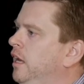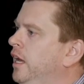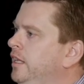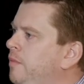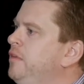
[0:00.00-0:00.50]

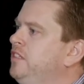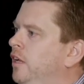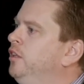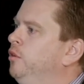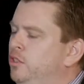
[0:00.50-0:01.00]
And let me
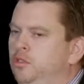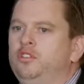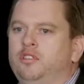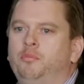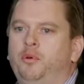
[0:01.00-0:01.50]
tell you, it
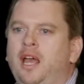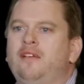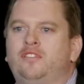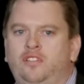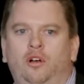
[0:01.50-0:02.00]
took some
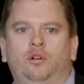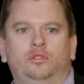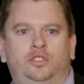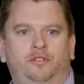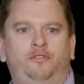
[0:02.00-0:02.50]
brave
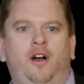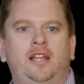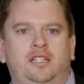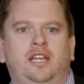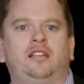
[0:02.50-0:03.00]
souls to
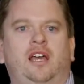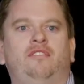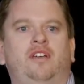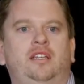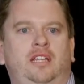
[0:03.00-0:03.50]
fight to get that
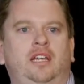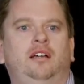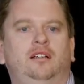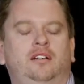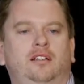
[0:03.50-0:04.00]
event here,